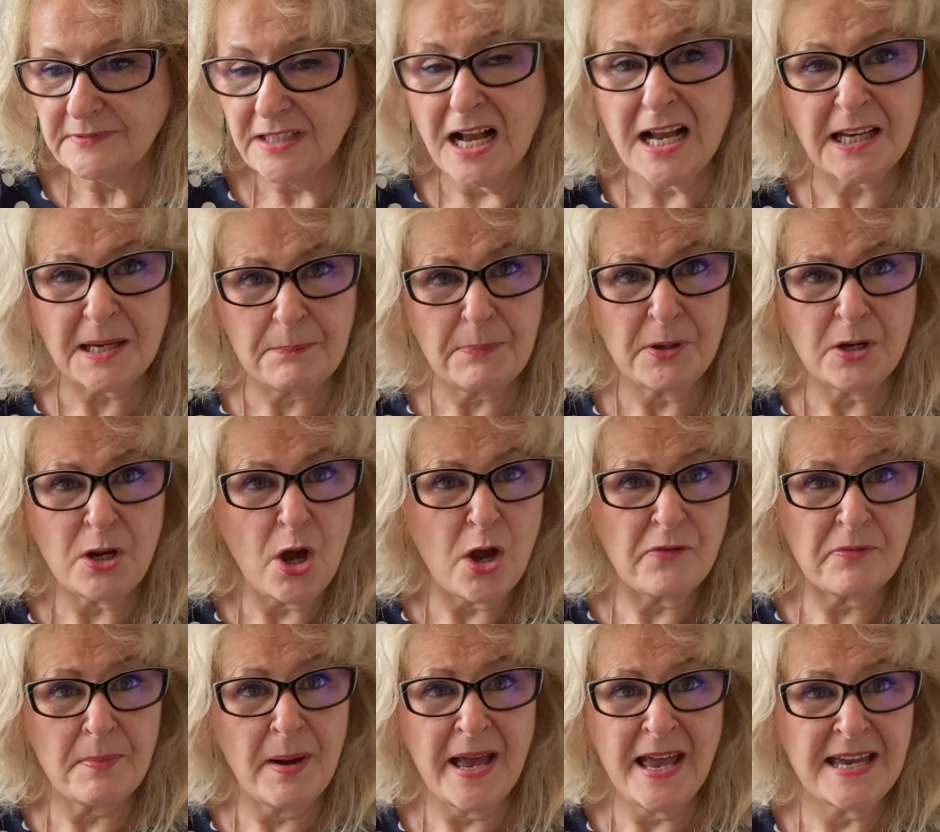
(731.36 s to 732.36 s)
can put it over
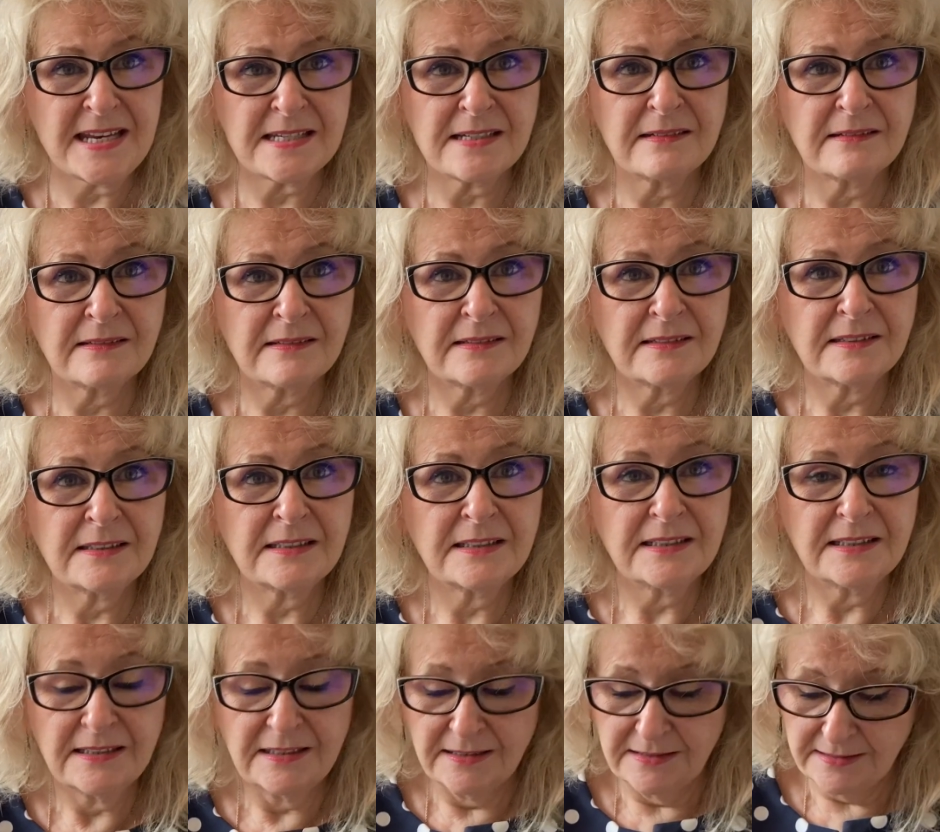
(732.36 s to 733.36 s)
my head
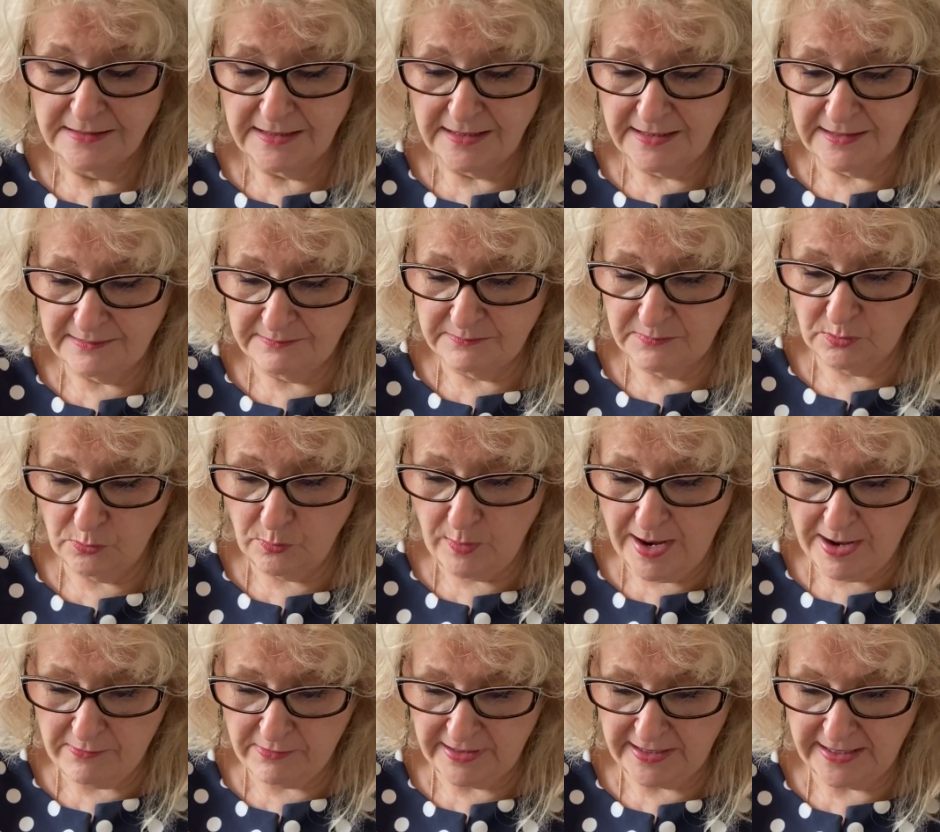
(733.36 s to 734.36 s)

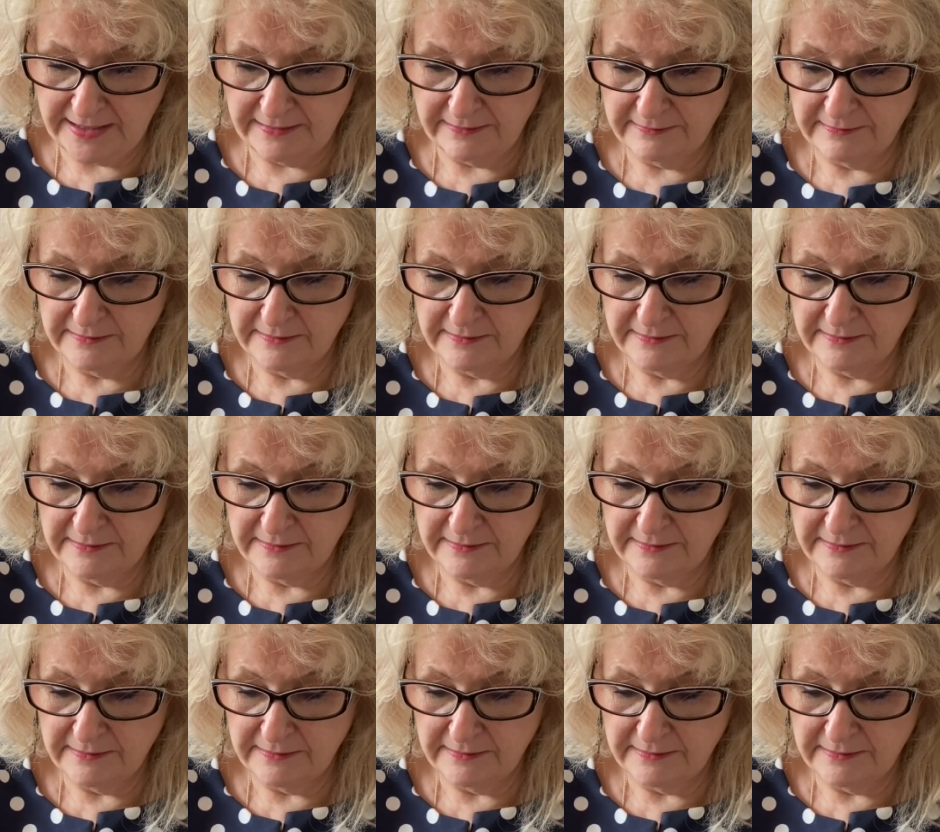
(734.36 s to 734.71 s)
wearing it.